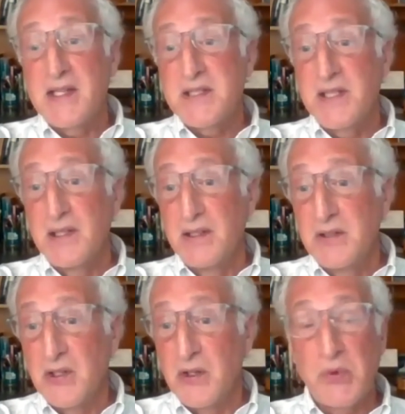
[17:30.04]
As
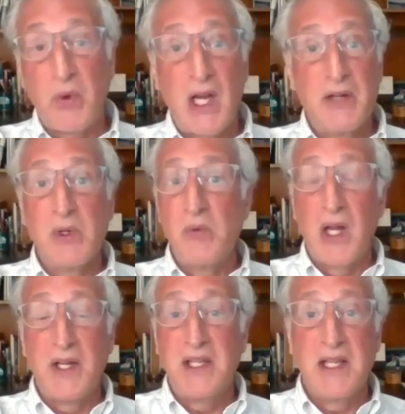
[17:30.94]
in Doe's 1, we
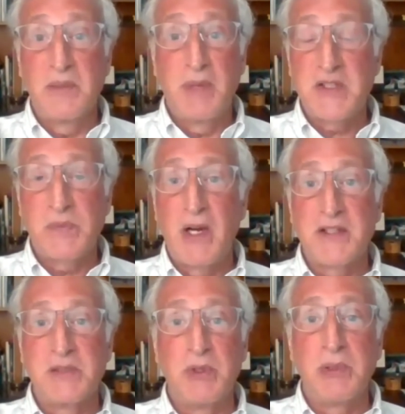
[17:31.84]
wanted to get the best
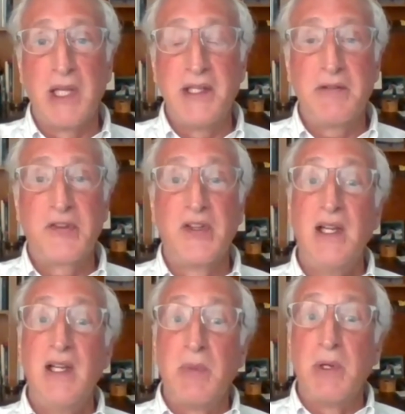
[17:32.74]
possible plaintiffs,
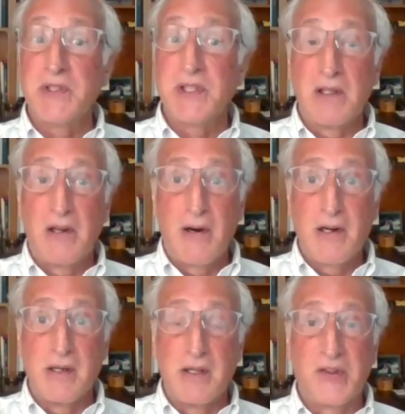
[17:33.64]
but it was a little
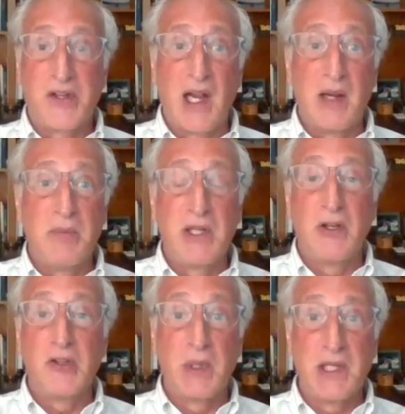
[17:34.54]
harder this time
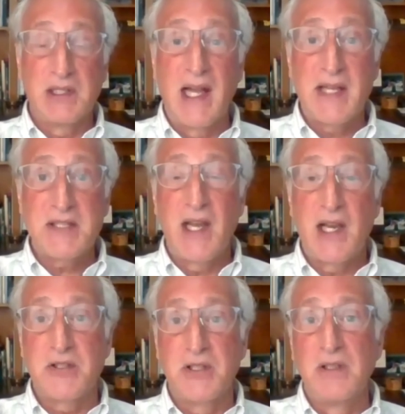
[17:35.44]
because with a class
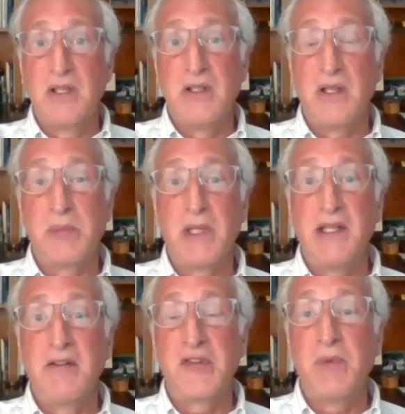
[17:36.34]
action, the
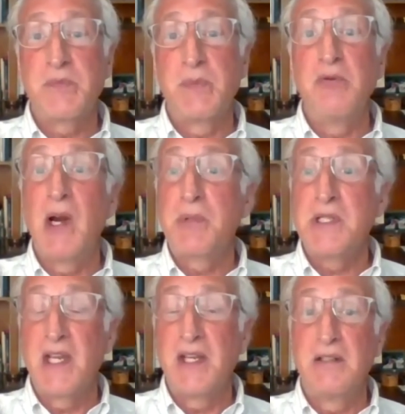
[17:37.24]
plaintiffs must be
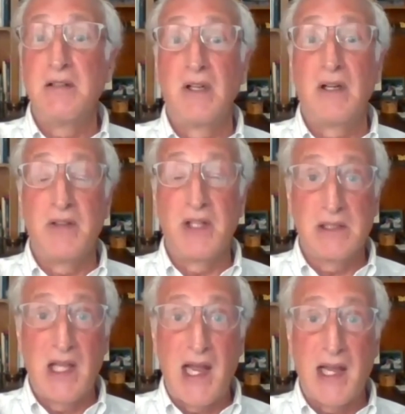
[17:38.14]
representative of the
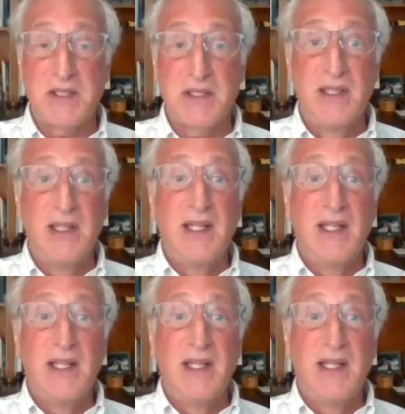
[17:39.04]
class.